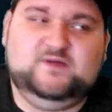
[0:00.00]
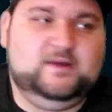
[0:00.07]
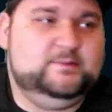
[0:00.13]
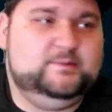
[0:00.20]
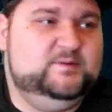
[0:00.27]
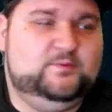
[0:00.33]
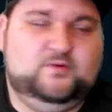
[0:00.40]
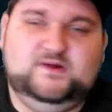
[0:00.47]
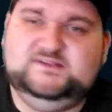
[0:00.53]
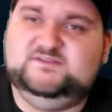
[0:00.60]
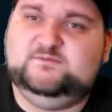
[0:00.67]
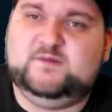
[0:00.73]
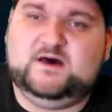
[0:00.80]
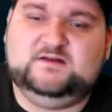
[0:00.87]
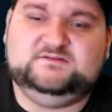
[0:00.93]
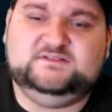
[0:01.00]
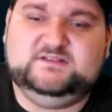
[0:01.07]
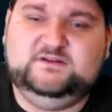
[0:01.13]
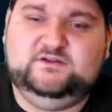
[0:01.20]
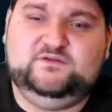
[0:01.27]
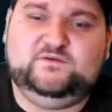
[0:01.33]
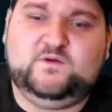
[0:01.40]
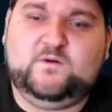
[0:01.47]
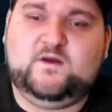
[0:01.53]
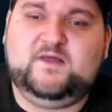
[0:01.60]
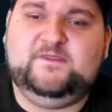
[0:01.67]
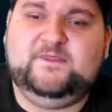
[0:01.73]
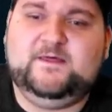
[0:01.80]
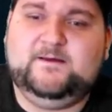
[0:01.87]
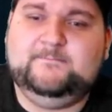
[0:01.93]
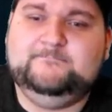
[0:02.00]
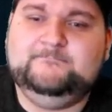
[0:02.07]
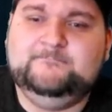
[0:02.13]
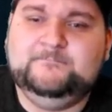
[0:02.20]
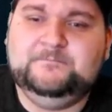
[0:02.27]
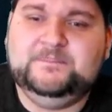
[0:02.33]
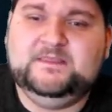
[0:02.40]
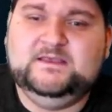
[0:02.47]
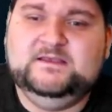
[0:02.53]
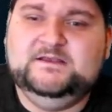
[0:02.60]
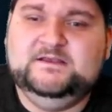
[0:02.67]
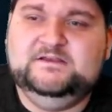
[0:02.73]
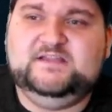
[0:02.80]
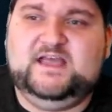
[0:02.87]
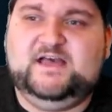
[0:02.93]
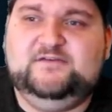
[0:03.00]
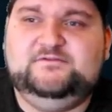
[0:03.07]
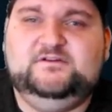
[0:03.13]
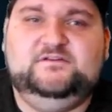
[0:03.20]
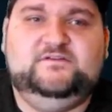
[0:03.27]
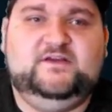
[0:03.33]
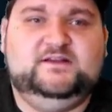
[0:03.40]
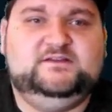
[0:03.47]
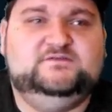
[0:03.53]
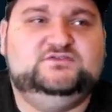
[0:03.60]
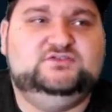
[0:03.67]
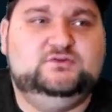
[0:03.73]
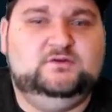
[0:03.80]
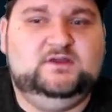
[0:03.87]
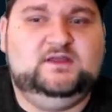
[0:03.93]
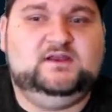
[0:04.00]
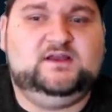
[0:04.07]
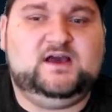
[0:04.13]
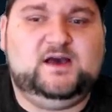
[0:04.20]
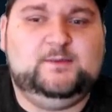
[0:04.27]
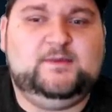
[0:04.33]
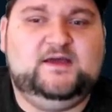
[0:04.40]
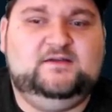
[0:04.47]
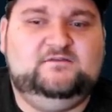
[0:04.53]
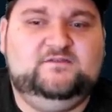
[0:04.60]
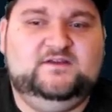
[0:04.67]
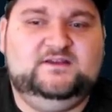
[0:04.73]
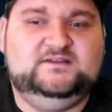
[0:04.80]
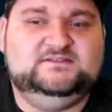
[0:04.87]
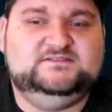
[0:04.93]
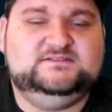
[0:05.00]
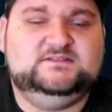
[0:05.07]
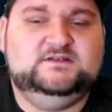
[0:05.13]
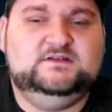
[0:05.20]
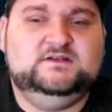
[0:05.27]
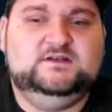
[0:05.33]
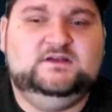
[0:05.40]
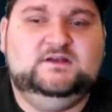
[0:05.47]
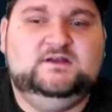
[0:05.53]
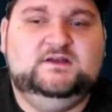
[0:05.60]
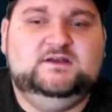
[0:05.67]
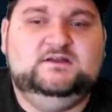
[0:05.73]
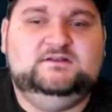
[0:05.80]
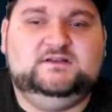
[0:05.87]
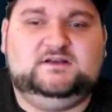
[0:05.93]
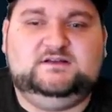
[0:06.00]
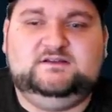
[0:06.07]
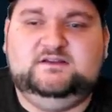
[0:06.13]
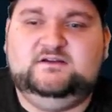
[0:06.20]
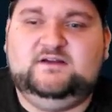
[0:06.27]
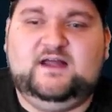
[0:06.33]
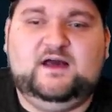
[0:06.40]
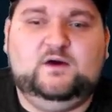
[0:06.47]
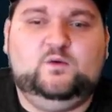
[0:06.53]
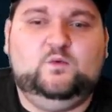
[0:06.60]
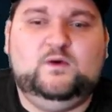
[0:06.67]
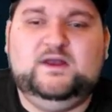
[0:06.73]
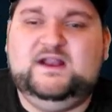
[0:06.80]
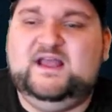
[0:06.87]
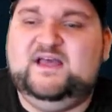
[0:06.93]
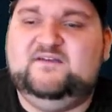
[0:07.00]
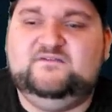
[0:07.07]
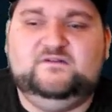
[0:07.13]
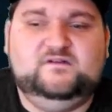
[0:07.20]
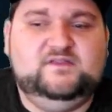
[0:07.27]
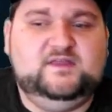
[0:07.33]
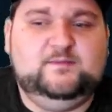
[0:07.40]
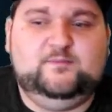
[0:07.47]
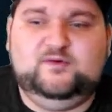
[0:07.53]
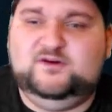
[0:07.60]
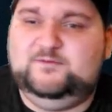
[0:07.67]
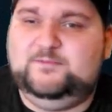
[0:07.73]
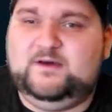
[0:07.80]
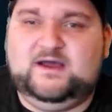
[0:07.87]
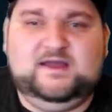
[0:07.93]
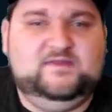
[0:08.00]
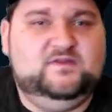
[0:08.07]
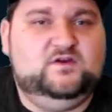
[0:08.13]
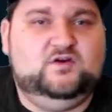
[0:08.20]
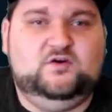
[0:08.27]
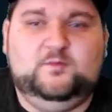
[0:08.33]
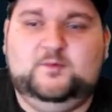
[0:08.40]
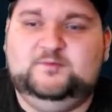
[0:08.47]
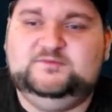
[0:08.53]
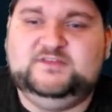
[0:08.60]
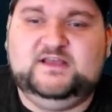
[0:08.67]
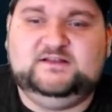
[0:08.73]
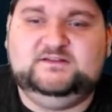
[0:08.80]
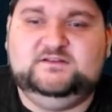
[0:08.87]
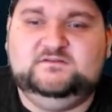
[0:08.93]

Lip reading: How many points of models can you throw at them to have an effective shooting and combat phase to clear out whatever they put behind their home objective